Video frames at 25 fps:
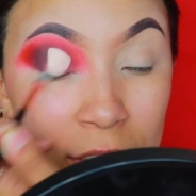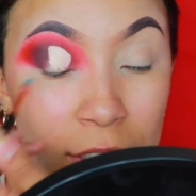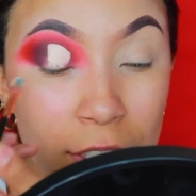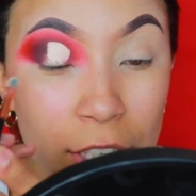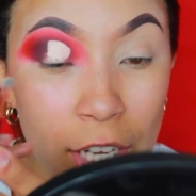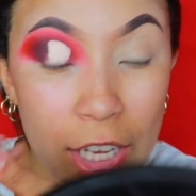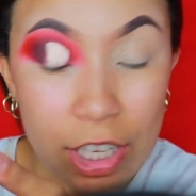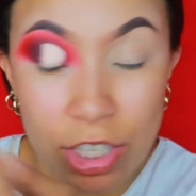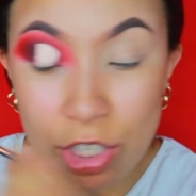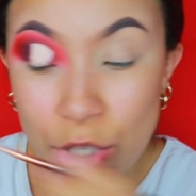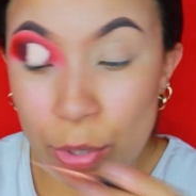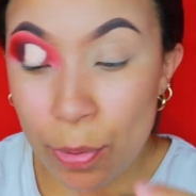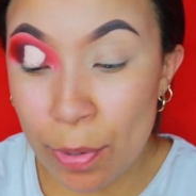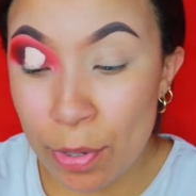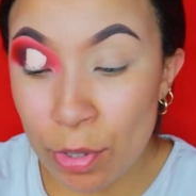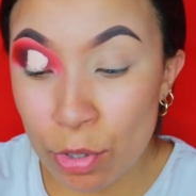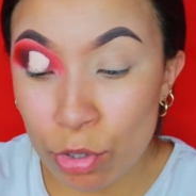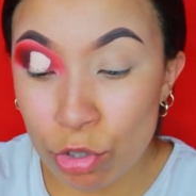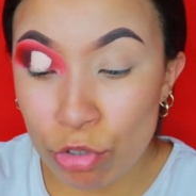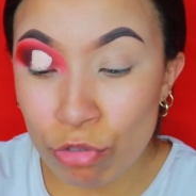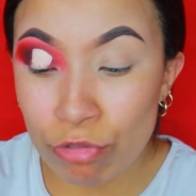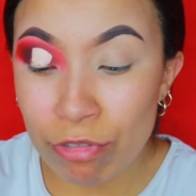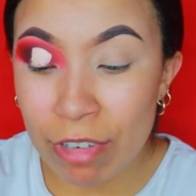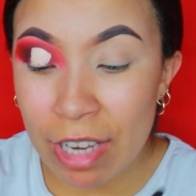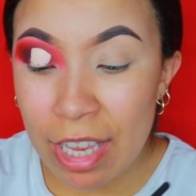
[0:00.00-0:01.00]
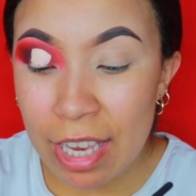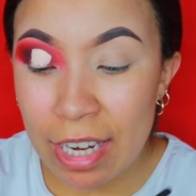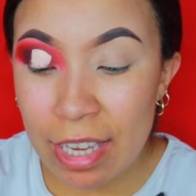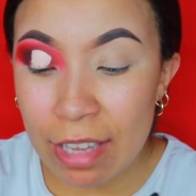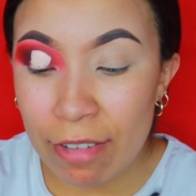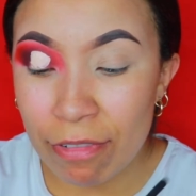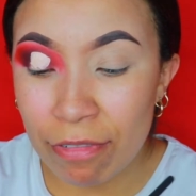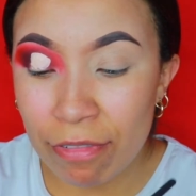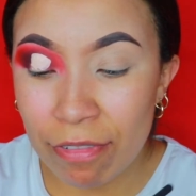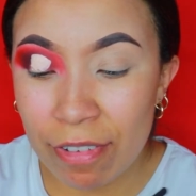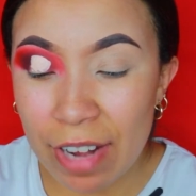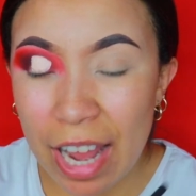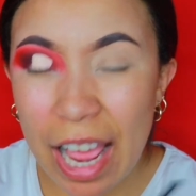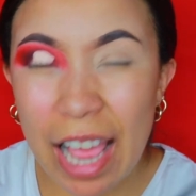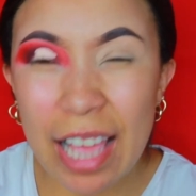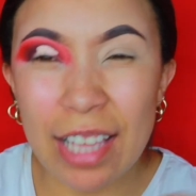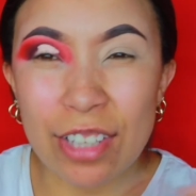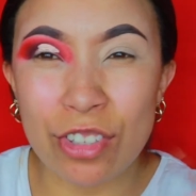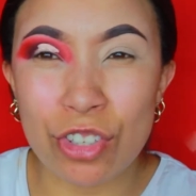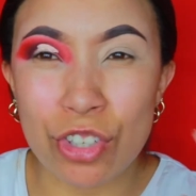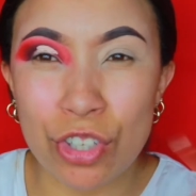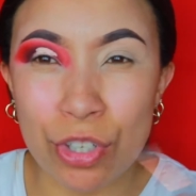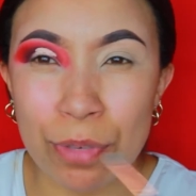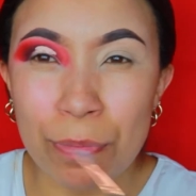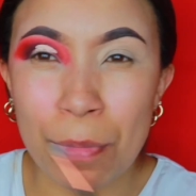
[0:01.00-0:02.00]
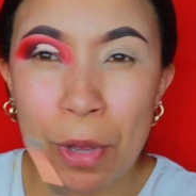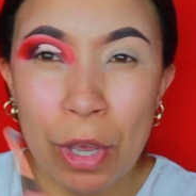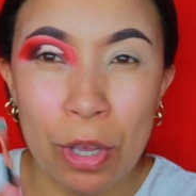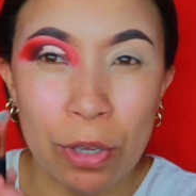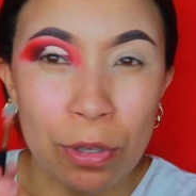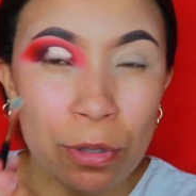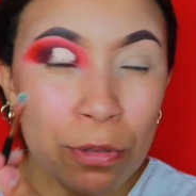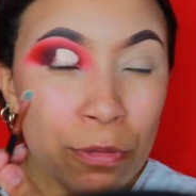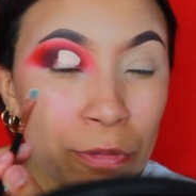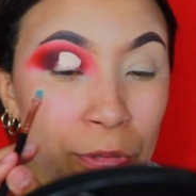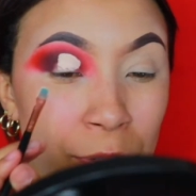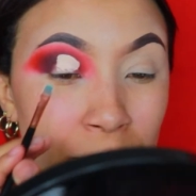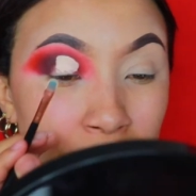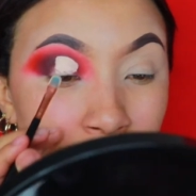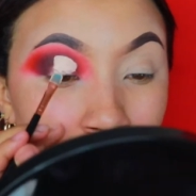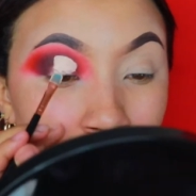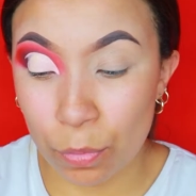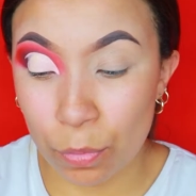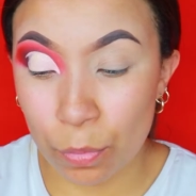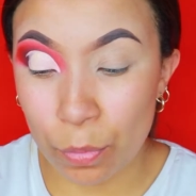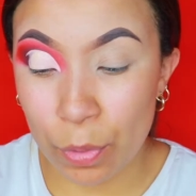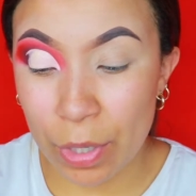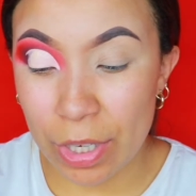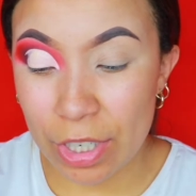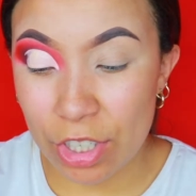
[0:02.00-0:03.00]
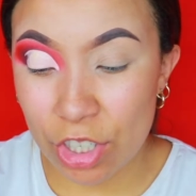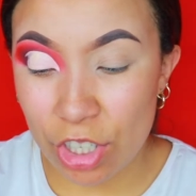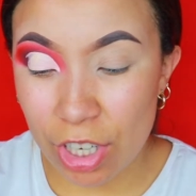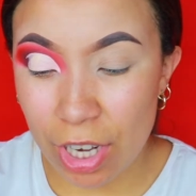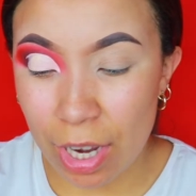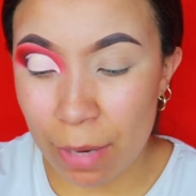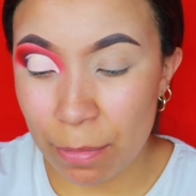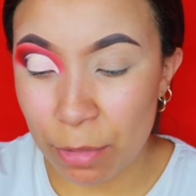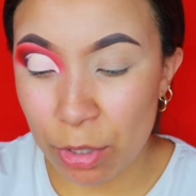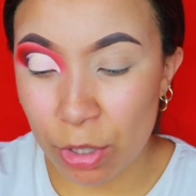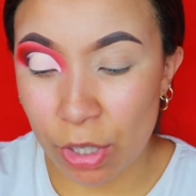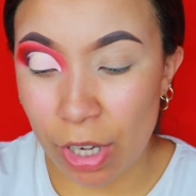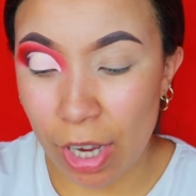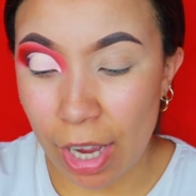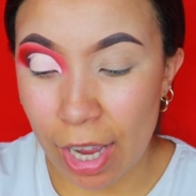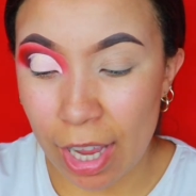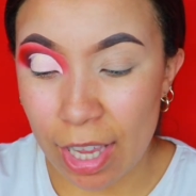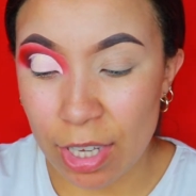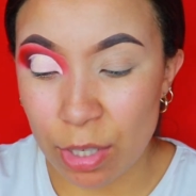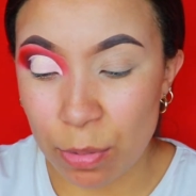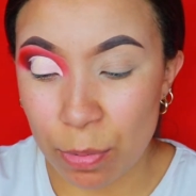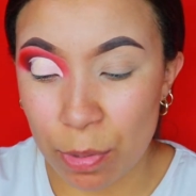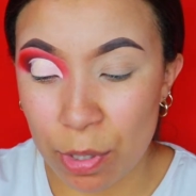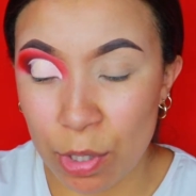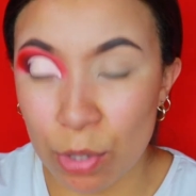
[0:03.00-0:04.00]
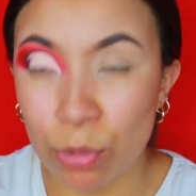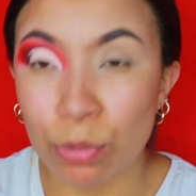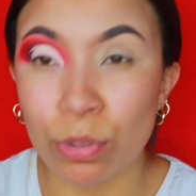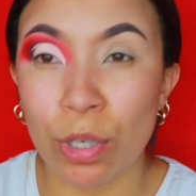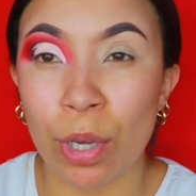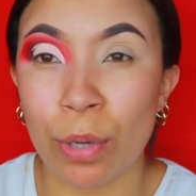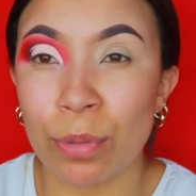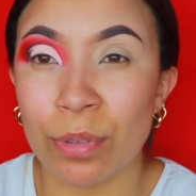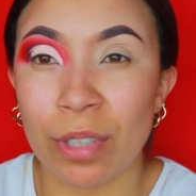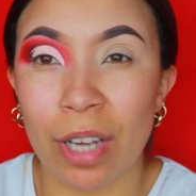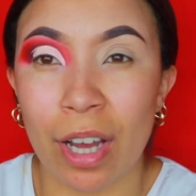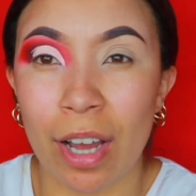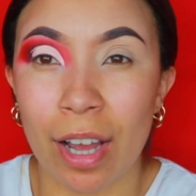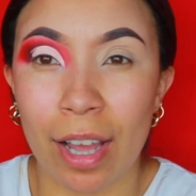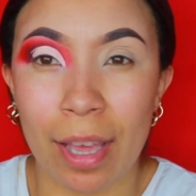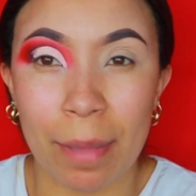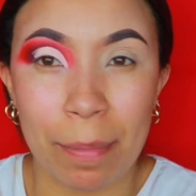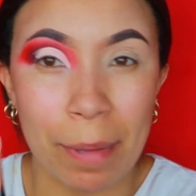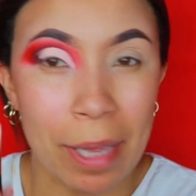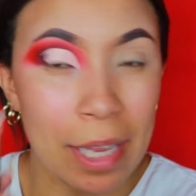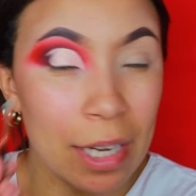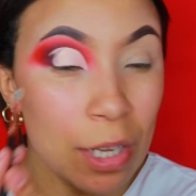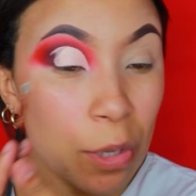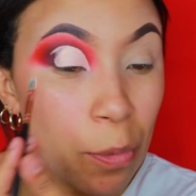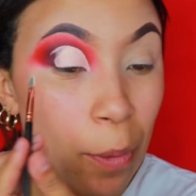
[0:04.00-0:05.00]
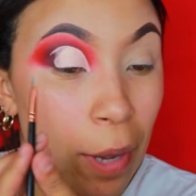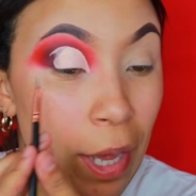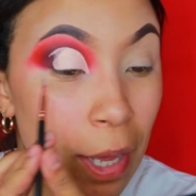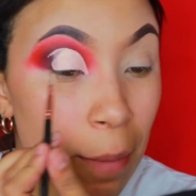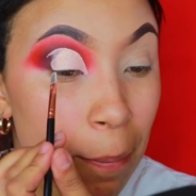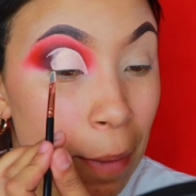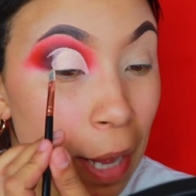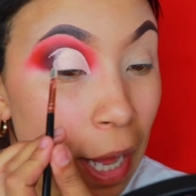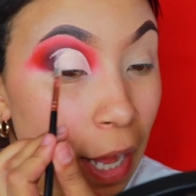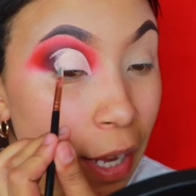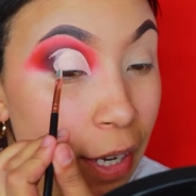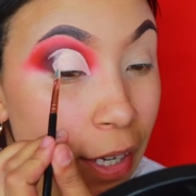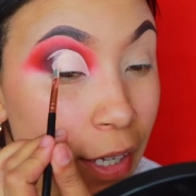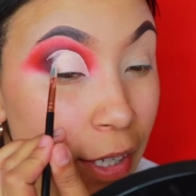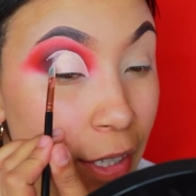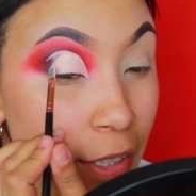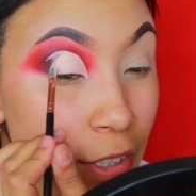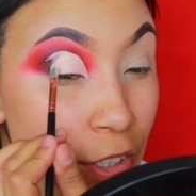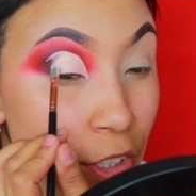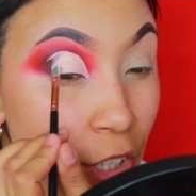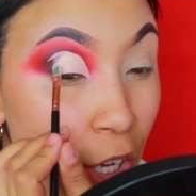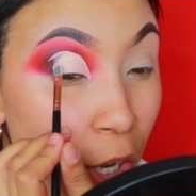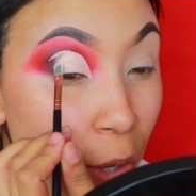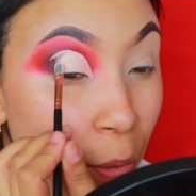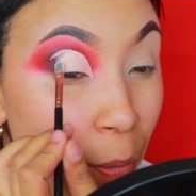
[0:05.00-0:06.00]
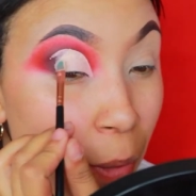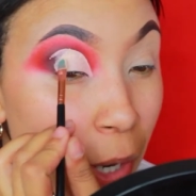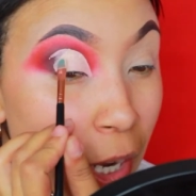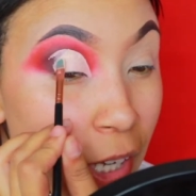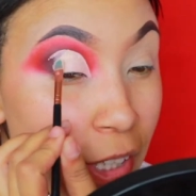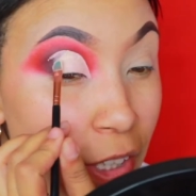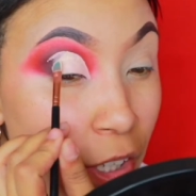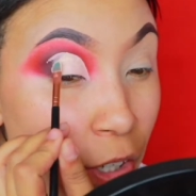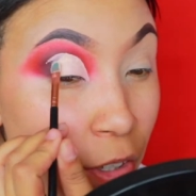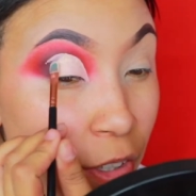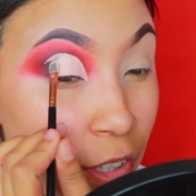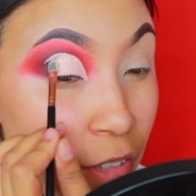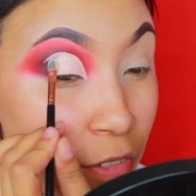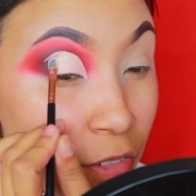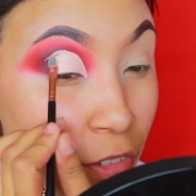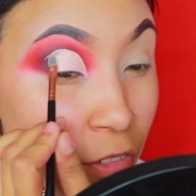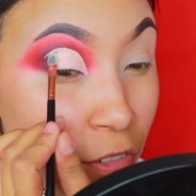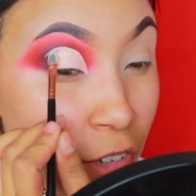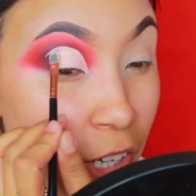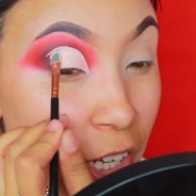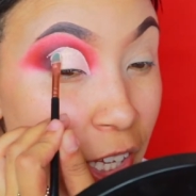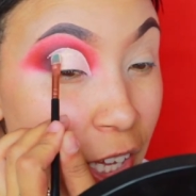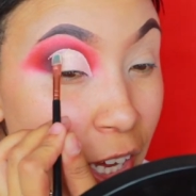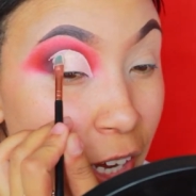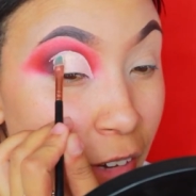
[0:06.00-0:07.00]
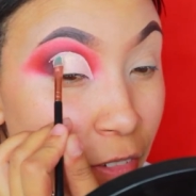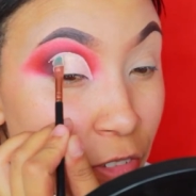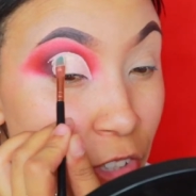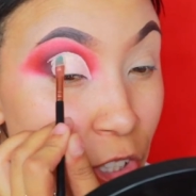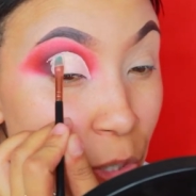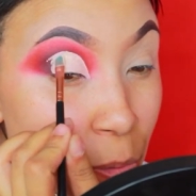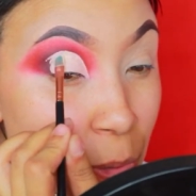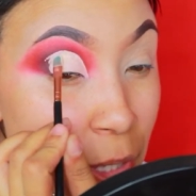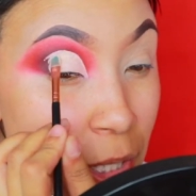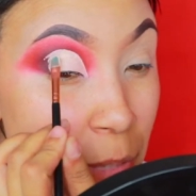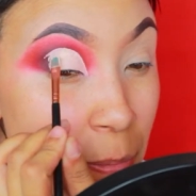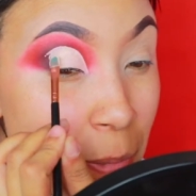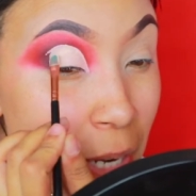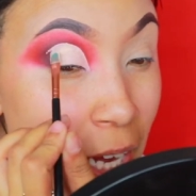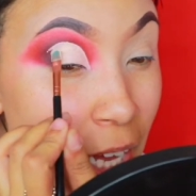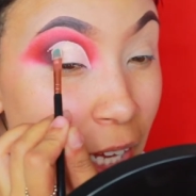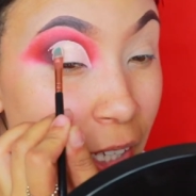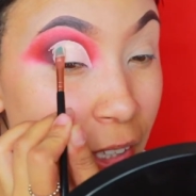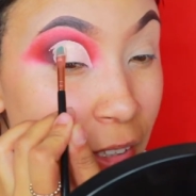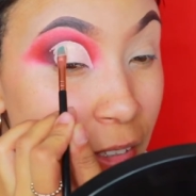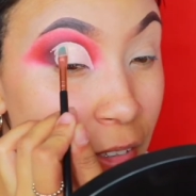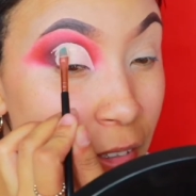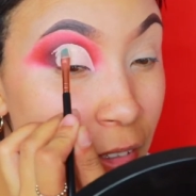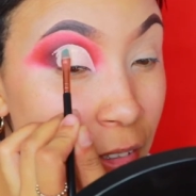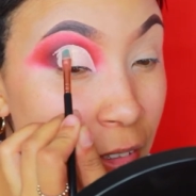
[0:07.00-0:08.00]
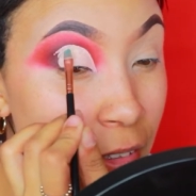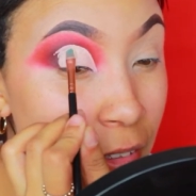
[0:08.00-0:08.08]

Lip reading: like so it looks really flat and smooth, which, come on guys, we all know the hype anyway about this, so I don't even really have to explain.